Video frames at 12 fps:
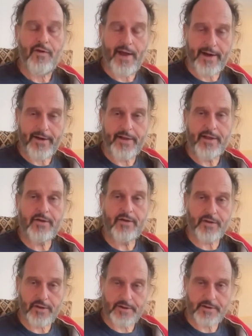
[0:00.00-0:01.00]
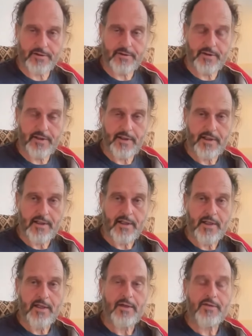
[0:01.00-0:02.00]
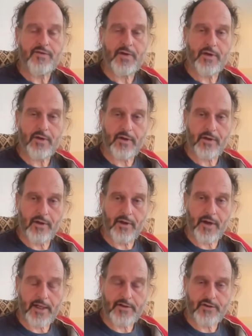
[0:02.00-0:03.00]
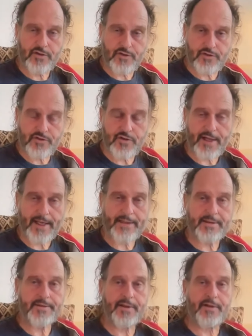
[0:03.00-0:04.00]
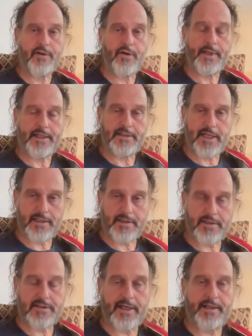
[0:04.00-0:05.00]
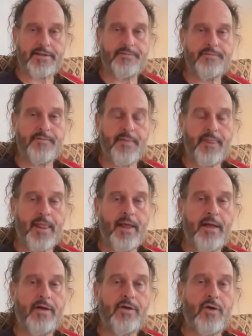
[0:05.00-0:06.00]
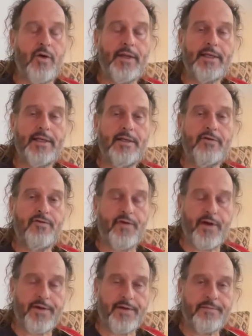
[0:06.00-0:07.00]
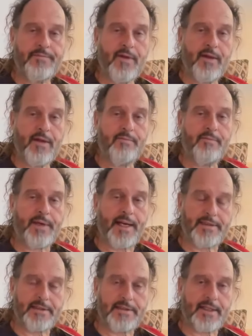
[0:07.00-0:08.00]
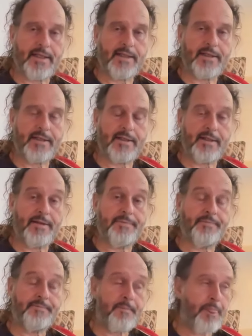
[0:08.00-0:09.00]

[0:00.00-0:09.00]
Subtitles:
very good. If you've gotten used to that in your meditation state, going a little further, practicing in the